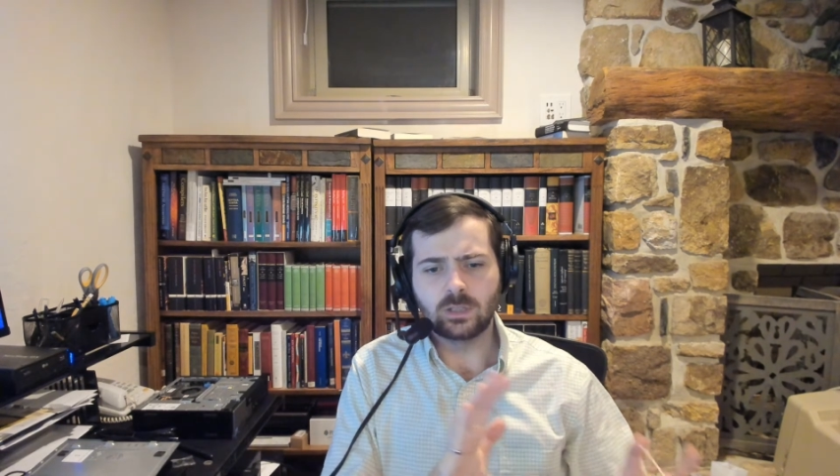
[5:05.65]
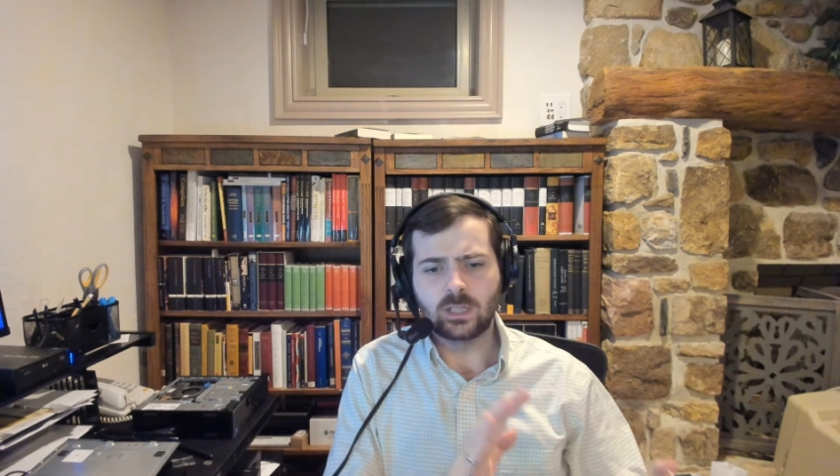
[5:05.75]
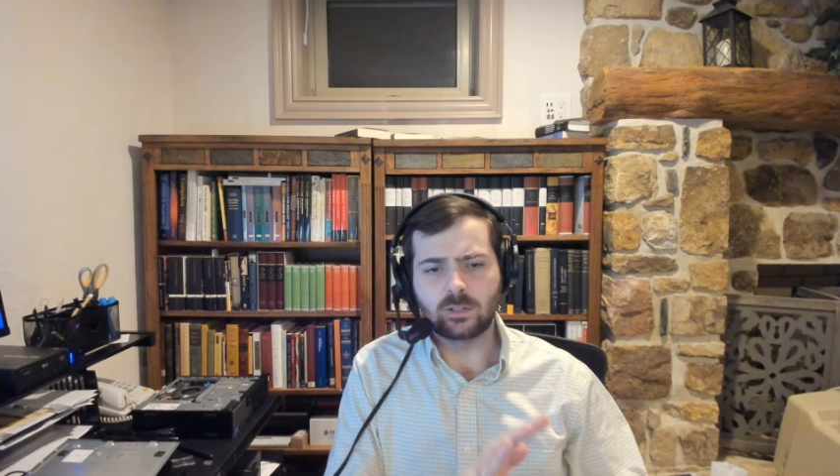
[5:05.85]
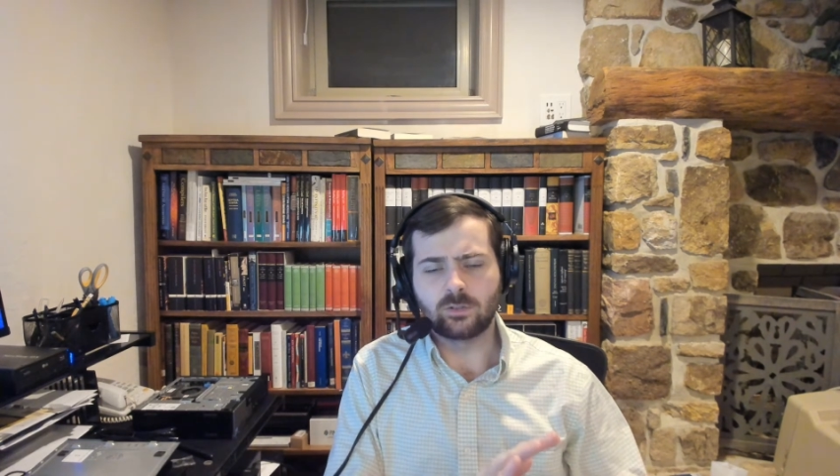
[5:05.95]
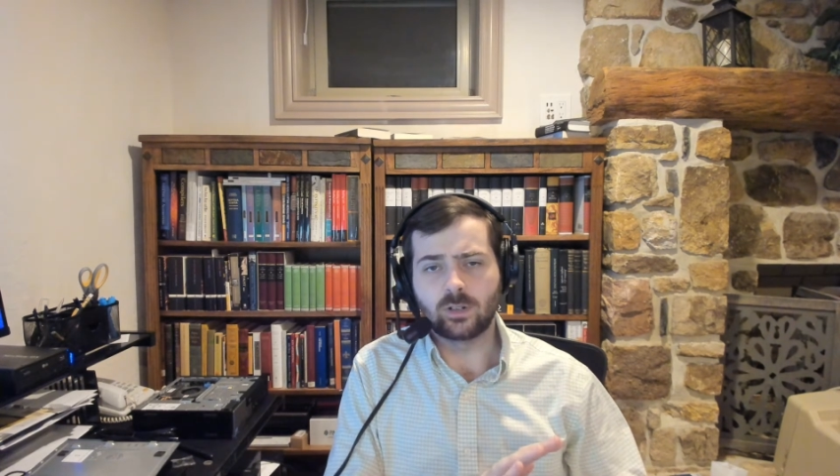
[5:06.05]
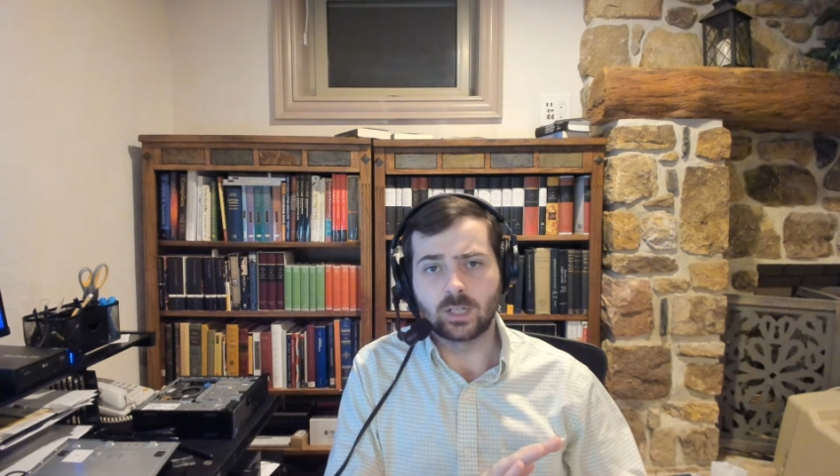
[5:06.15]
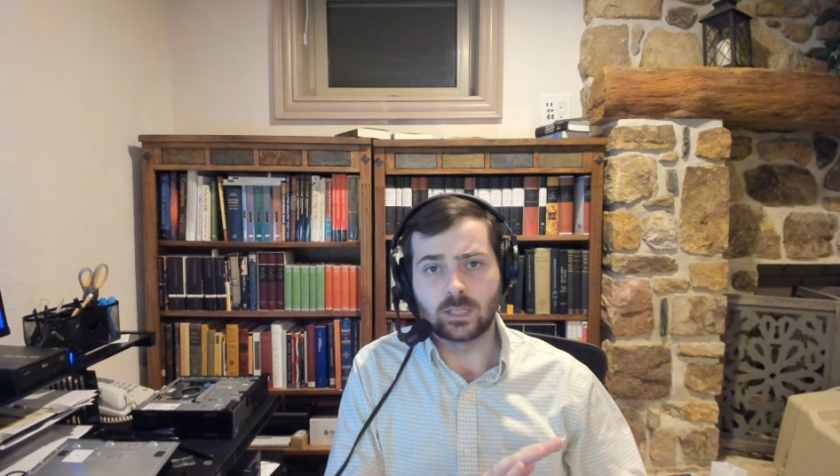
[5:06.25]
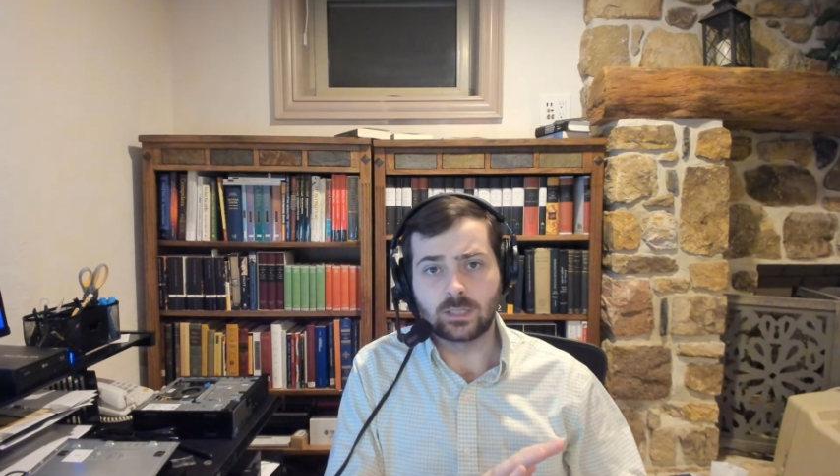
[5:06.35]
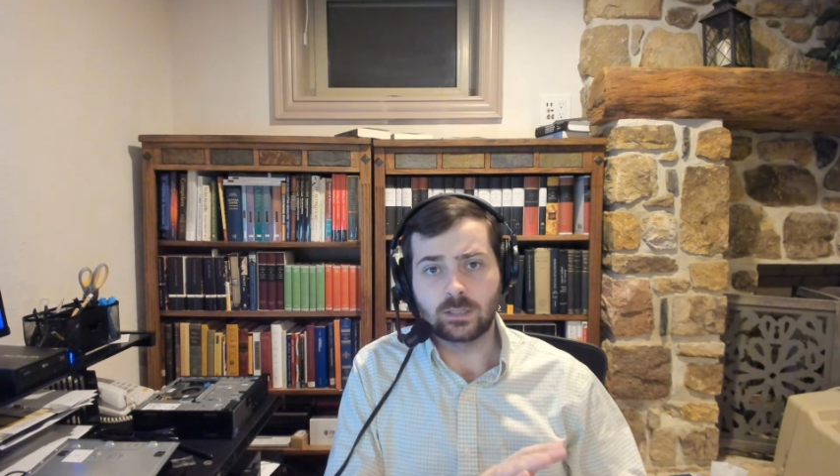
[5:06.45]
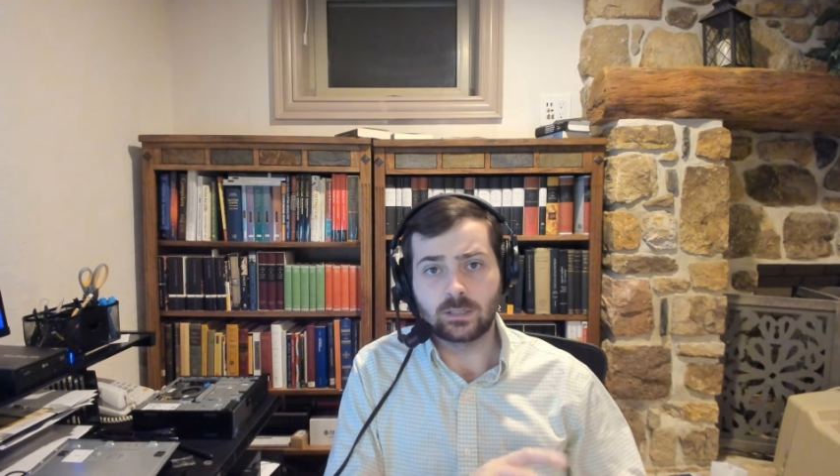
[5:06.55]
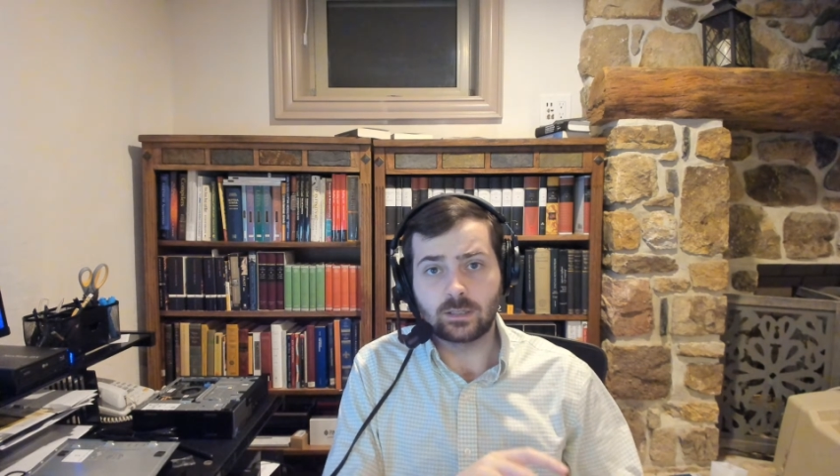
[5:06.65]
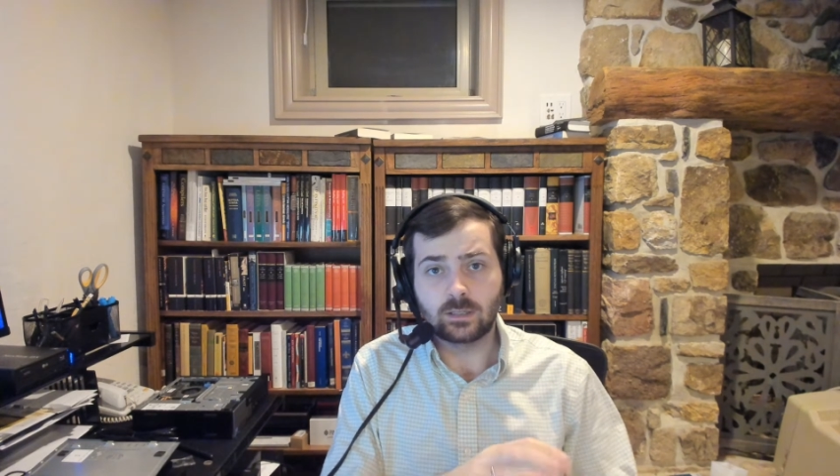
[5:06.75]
electronics